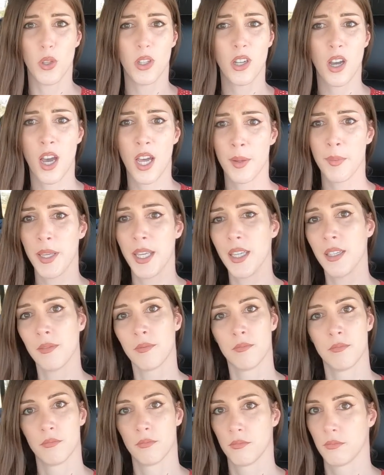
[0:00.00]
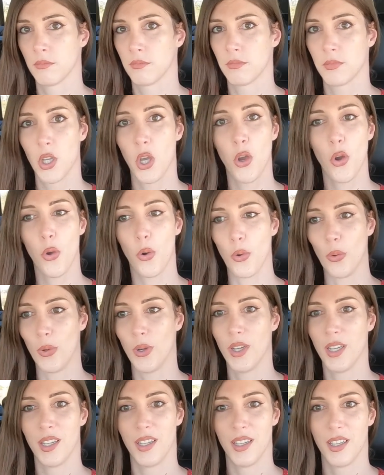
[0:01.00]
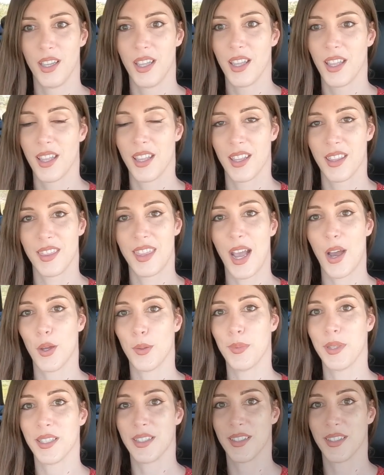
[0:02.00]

economy, oh, that would be